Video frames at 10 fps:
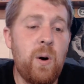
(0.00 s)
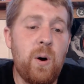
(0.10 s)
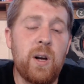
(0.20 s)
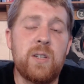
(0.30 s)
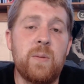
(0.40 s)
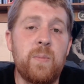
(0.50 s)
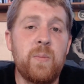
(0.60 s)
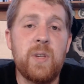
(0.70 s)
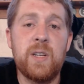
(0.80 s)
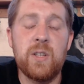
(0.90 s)
awesome.
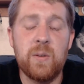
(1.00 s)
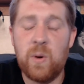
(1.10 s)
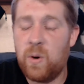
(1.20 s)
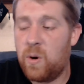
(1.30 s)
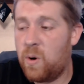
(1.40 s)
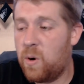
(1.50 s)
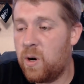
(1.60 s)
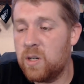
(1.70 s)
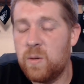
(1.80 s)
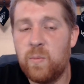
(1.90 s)
That's a
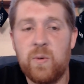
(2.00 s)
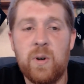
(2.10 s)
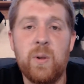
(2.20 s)
awesome pro.